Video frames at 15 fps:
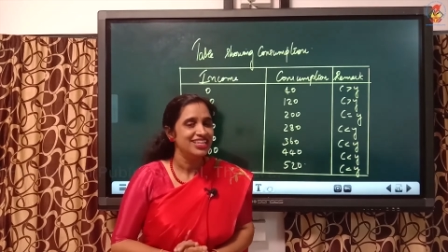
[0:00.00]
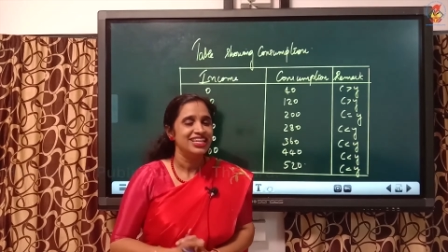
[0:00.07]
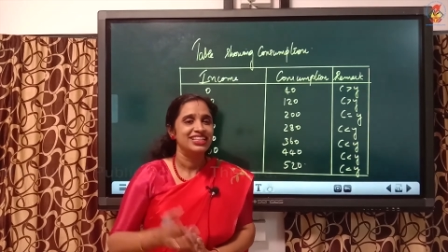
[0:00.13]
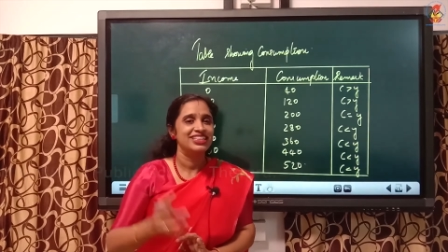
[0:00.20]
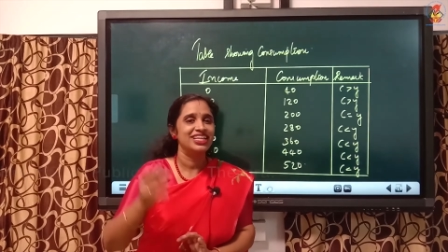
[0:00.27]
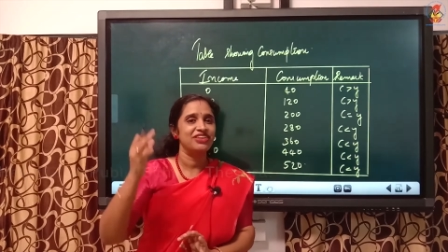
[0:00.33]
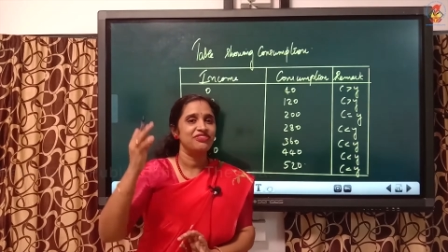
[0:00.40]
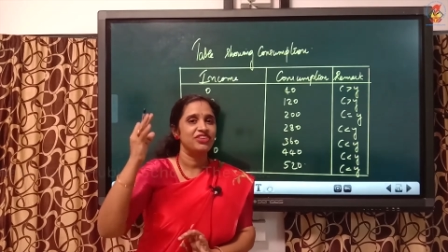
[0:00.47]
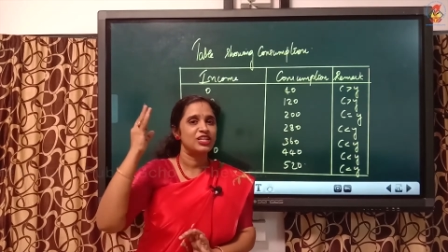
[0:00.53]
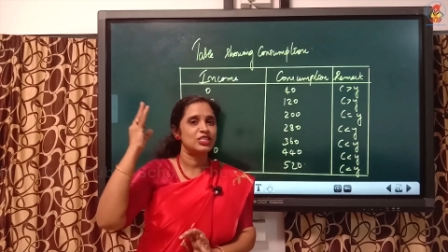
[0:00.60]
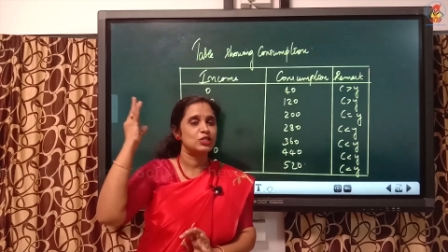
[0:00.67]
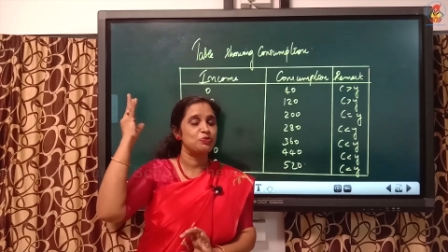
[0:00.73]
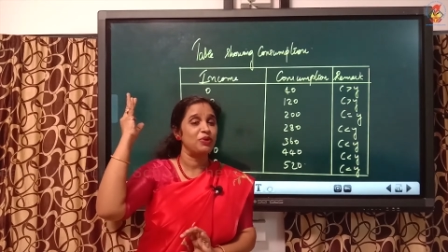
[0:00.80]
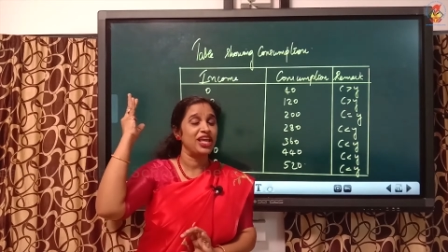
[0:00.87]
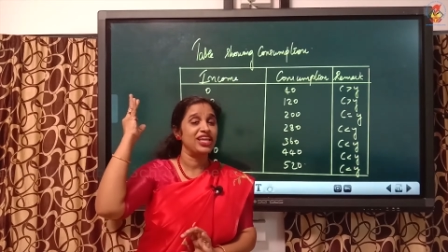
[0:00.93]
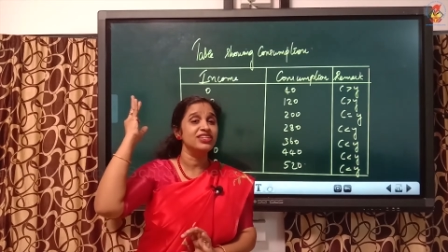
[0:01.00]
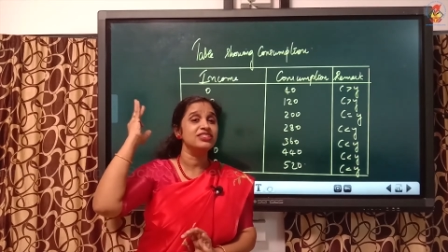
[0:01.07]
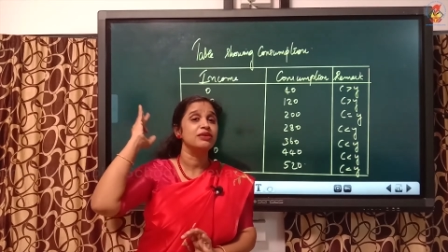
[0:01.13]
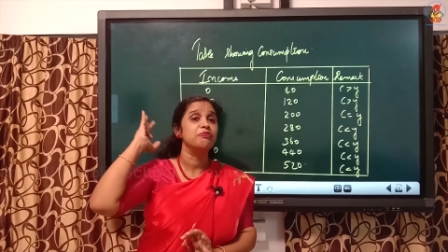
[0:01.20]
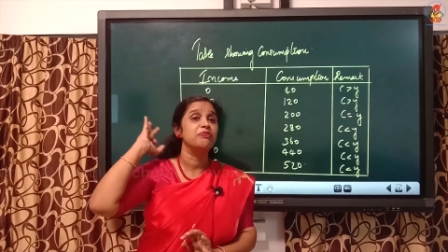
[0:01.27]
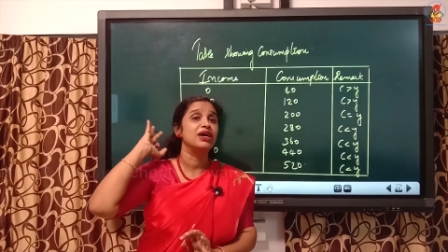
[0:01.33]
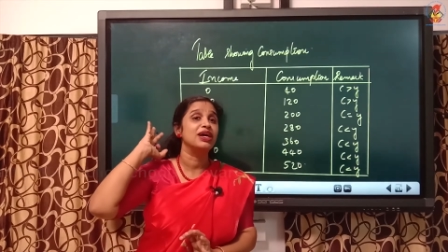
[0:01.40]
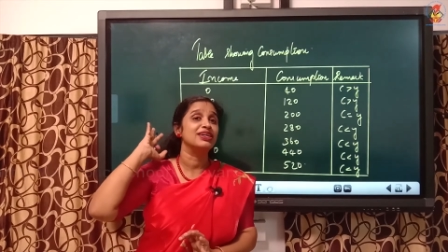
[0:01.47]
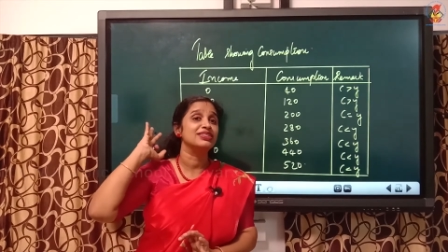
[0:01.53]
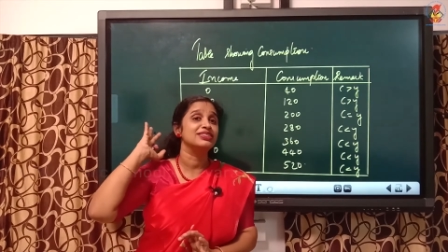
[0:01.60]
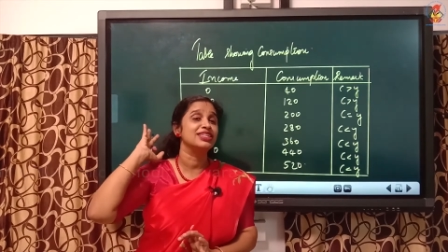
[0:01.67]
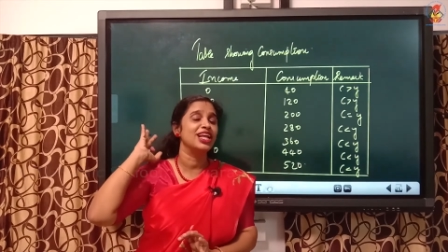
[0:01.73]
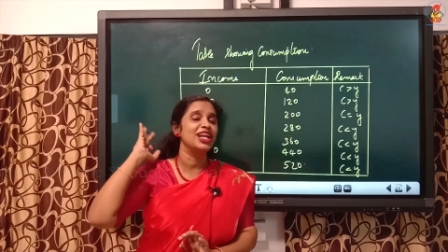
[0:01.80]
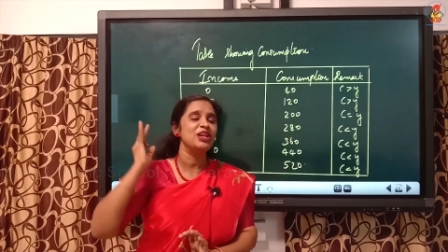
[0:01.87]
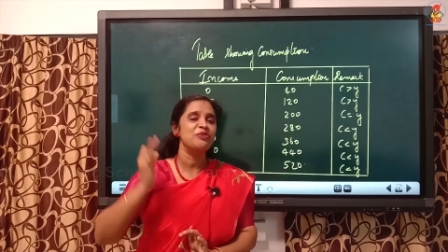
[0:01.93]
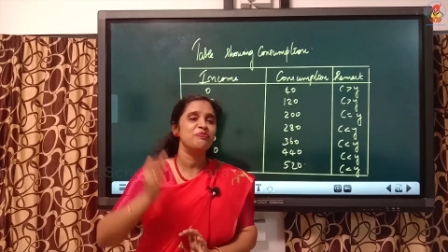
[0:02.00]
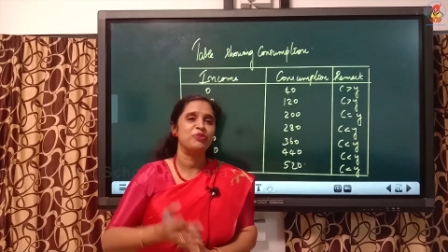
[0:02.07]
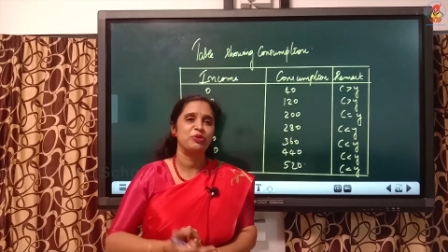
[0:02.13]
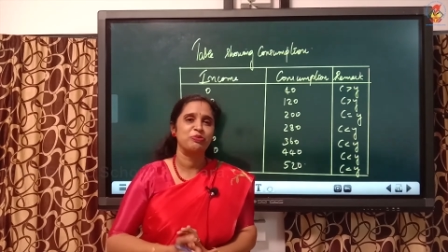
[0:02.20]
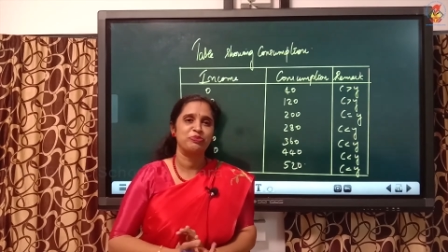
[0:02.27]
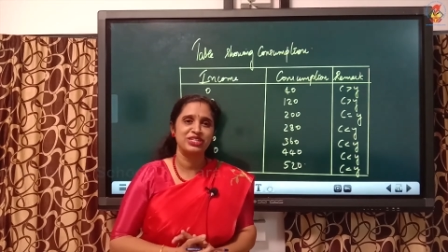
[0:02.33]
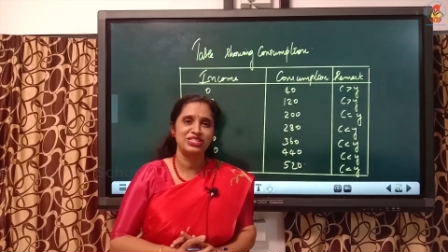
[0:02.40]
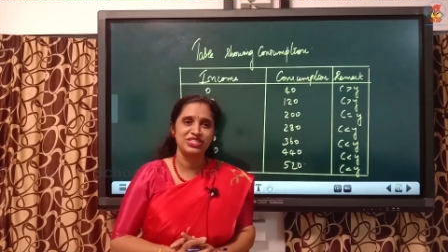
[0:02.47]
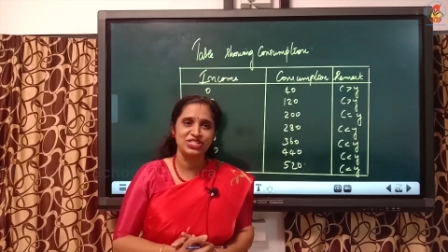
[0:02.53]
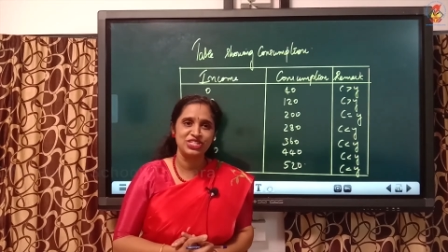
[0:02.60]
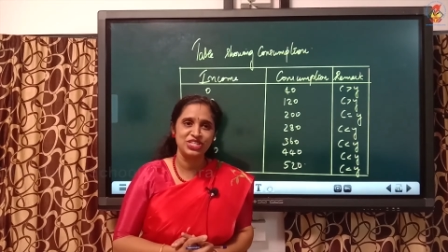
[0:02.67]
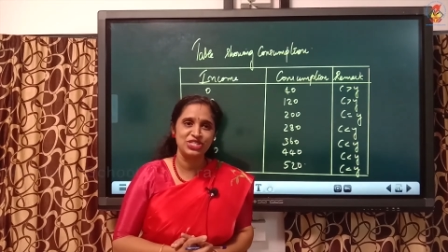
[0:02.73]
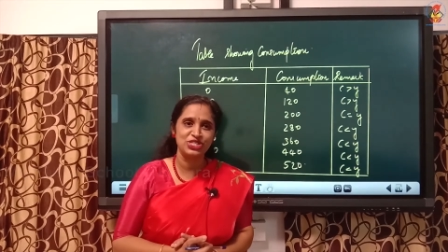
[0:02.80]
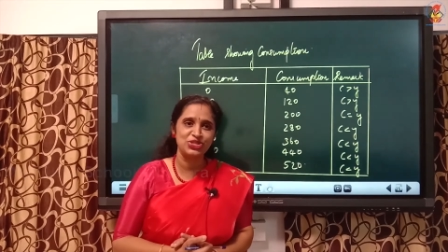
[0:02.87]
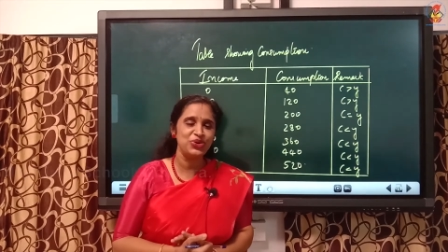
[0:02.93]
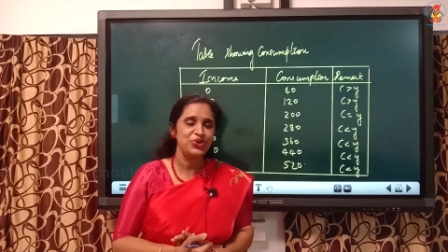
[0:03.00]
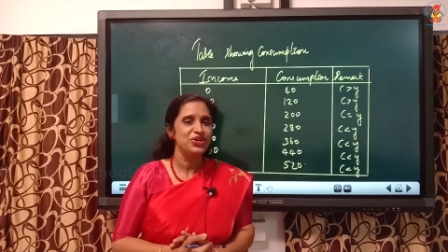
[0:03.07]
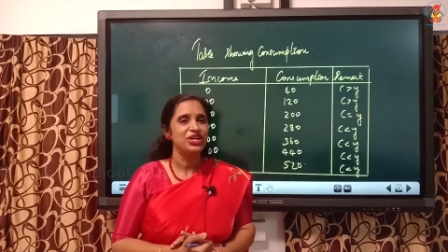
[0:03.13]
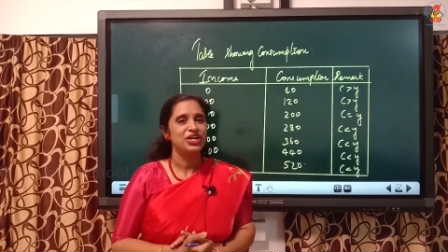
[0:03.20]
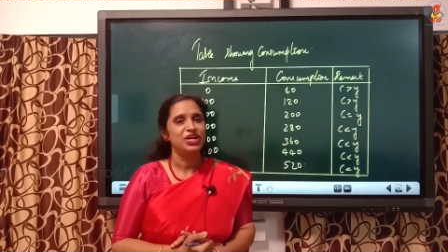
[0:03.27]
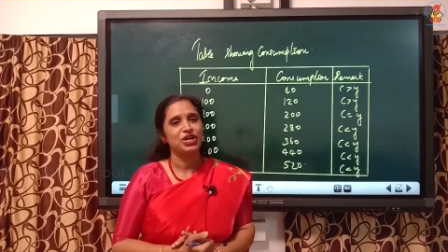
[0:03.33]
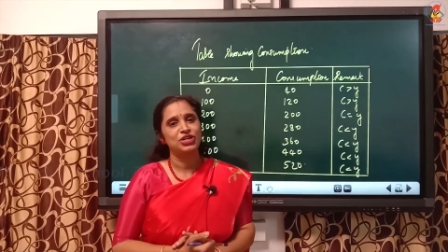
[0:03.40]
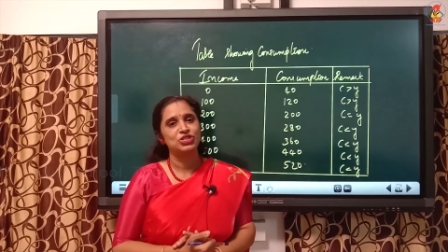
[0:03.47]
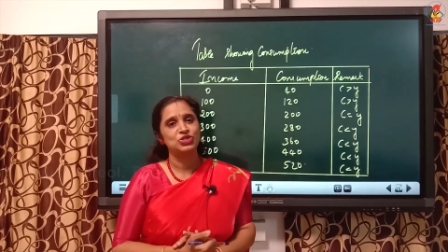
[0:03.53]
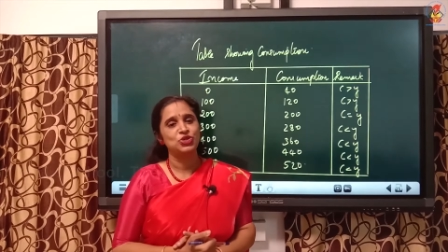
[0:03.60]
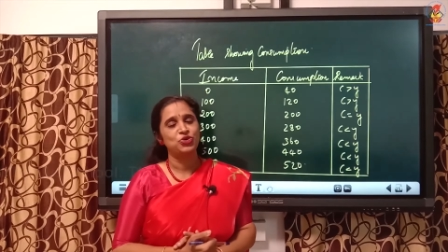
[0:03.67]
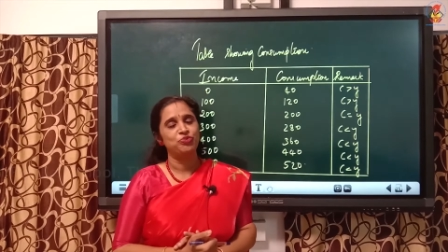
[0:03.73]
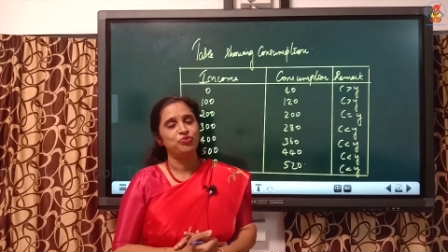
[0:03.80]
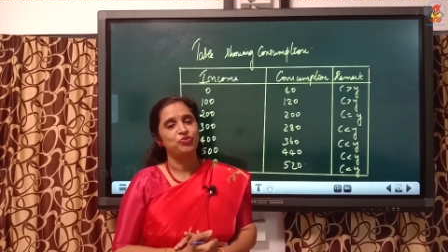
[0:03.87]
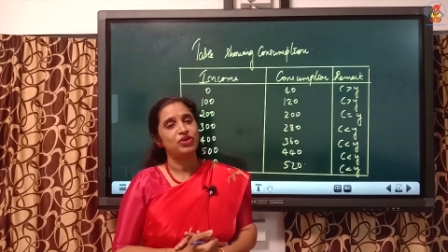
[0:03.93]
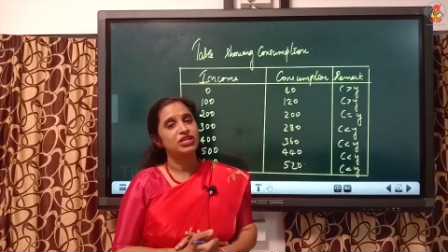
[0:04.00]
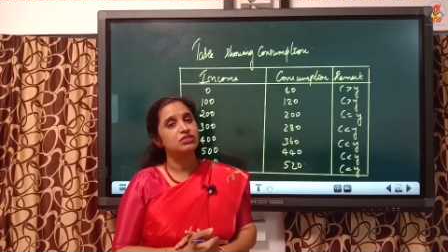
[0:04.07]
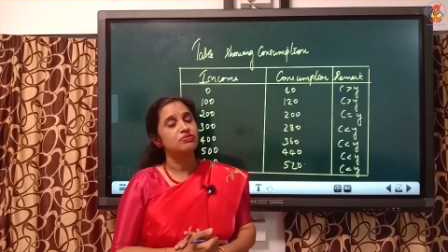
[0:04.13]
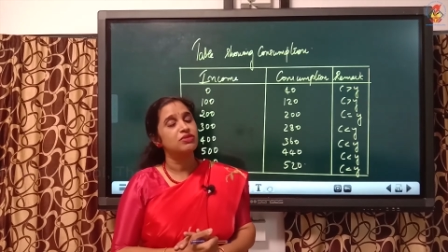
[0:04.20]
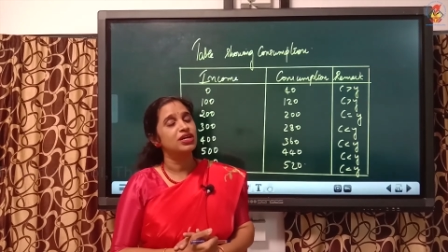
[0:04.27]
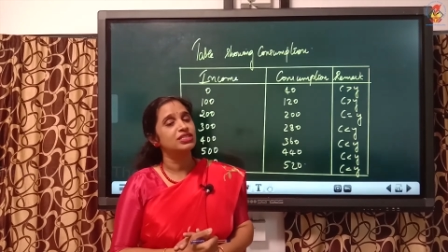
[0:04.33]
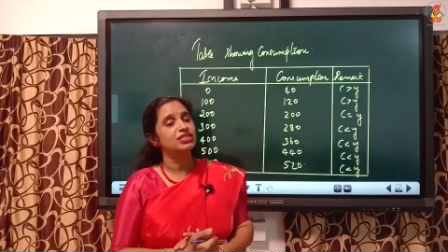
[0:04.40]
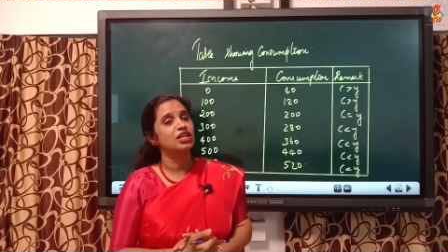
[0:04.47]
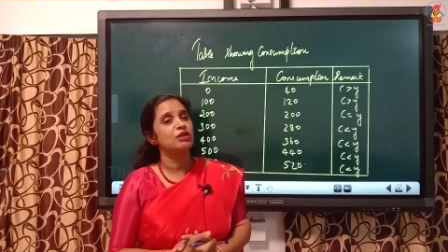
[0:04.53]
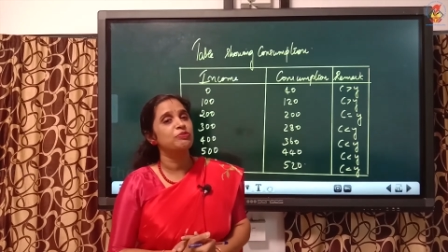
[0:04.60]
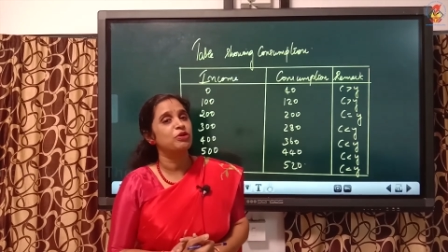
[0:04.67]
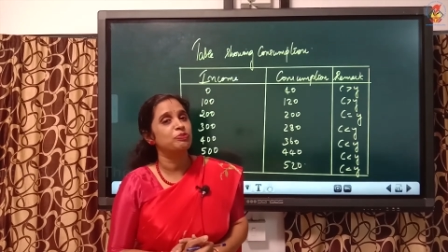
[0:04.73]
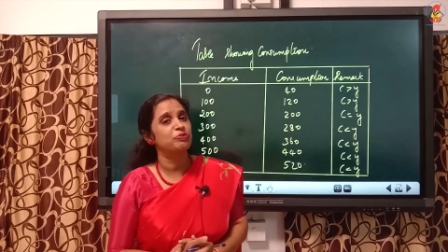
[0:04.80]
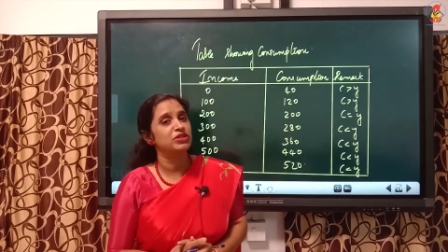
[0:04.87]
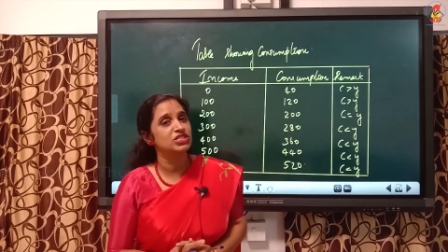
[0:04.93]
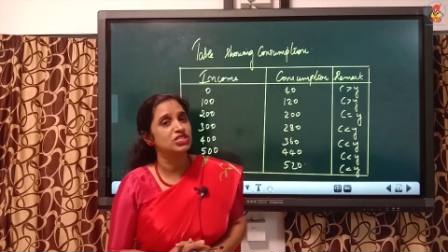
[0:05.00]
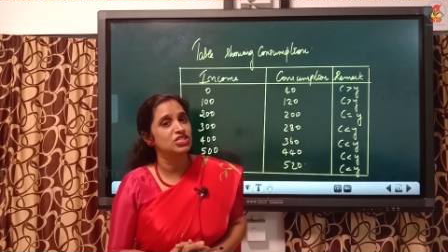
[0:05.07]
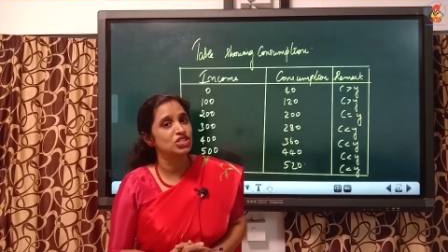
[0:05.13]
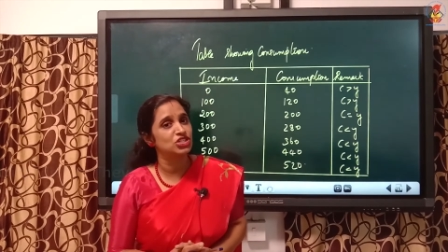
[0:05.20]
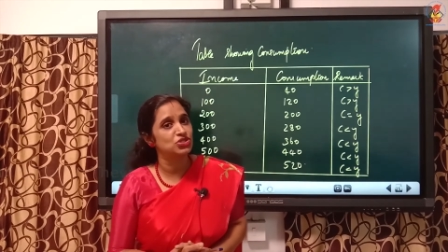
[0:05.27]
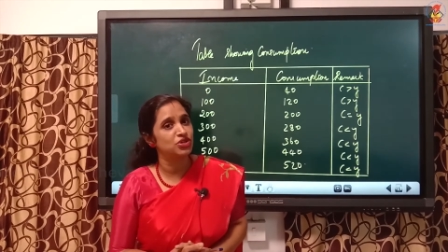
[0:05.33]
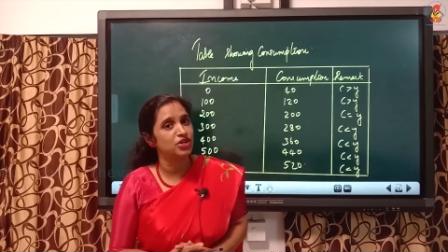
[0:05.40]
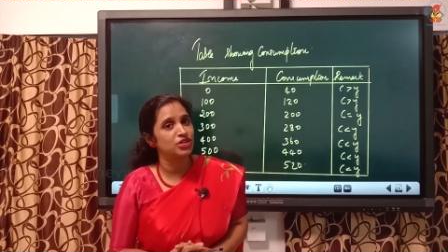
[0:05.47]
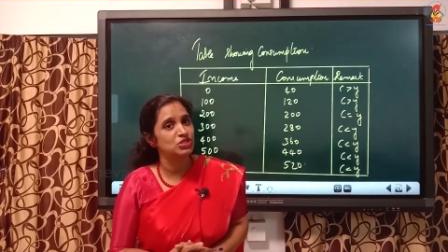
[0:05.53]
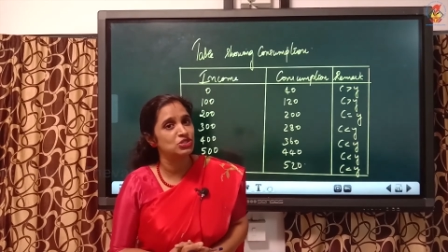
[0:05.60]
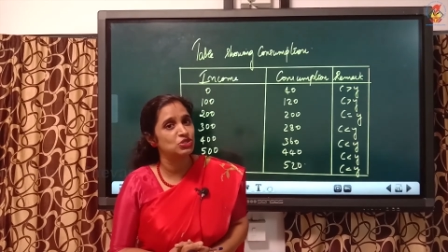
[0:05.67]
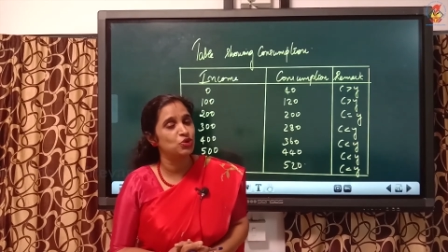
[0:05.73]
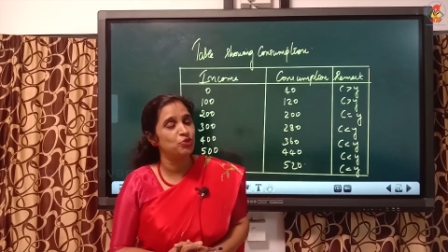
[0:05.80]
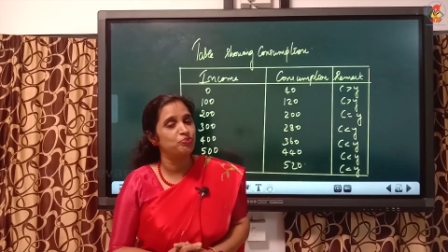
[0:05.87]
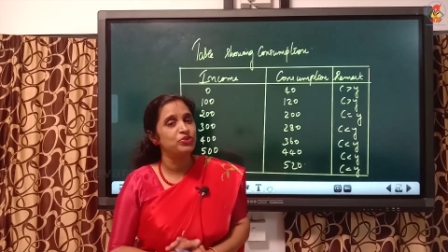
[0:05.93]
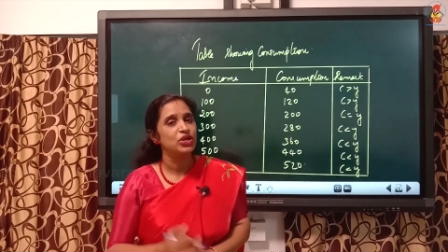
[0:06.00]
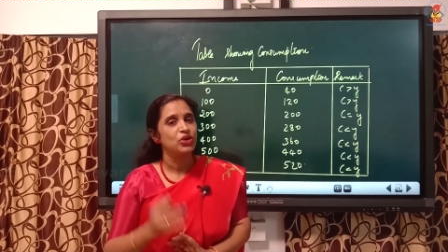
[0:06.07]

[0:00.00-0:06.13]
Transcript: There we explained marginal propensity to consume. What is marginal propensity to consume?